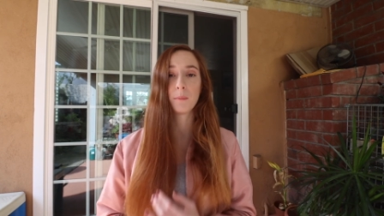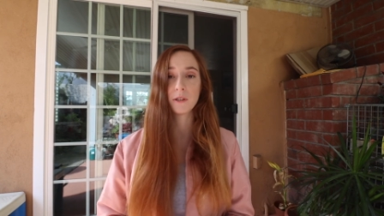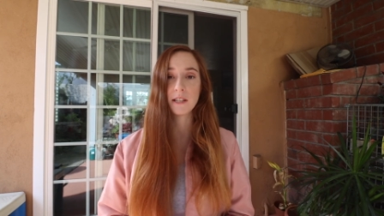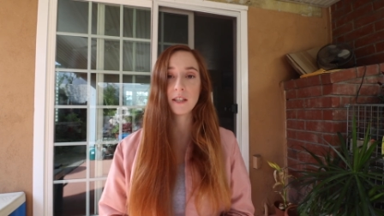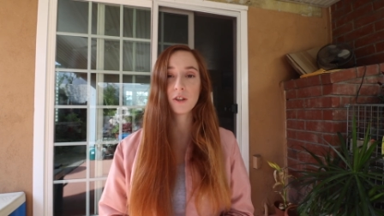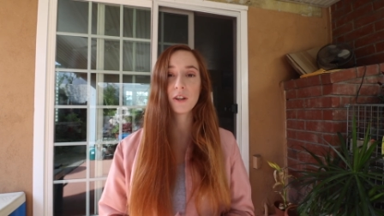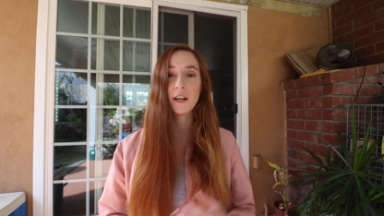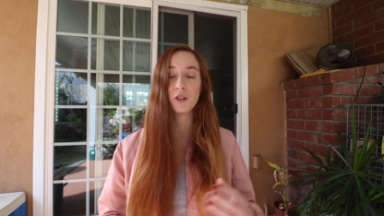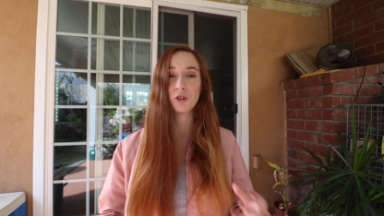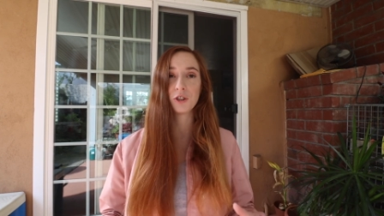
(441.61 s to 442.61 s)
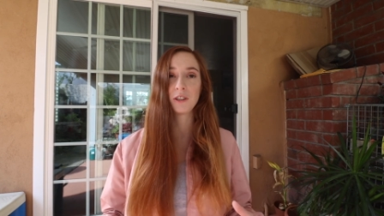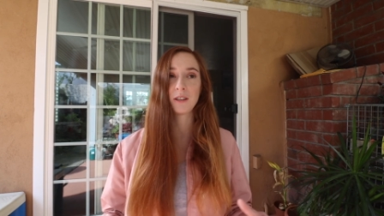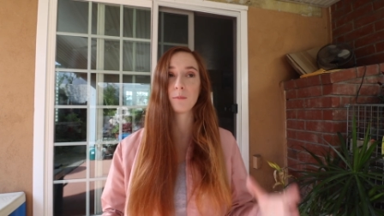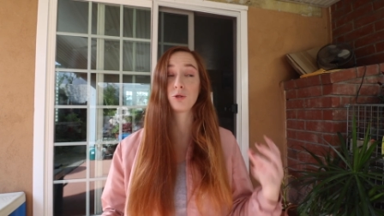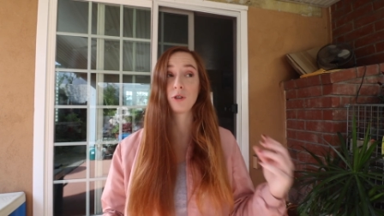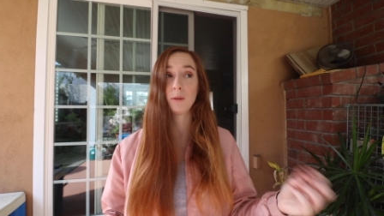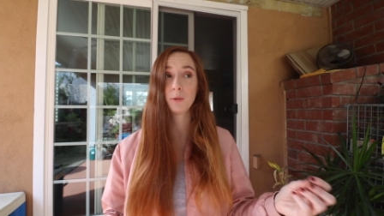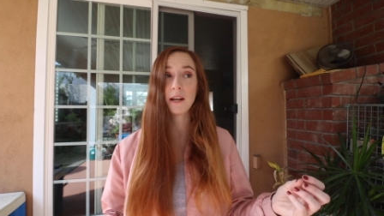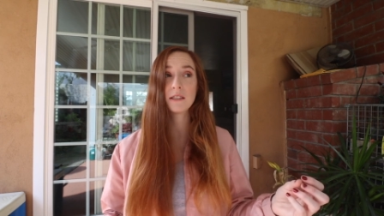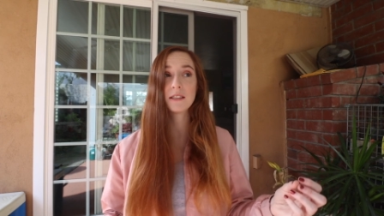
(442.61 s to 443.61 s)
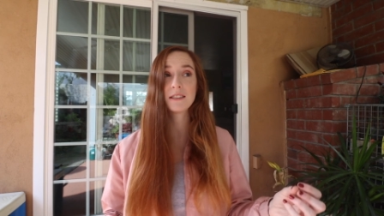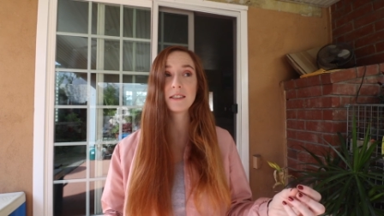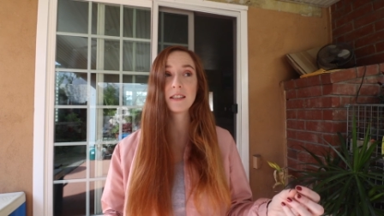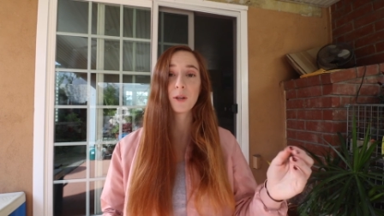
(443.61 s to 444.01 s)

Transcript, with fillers: particular and you're looking up train prices,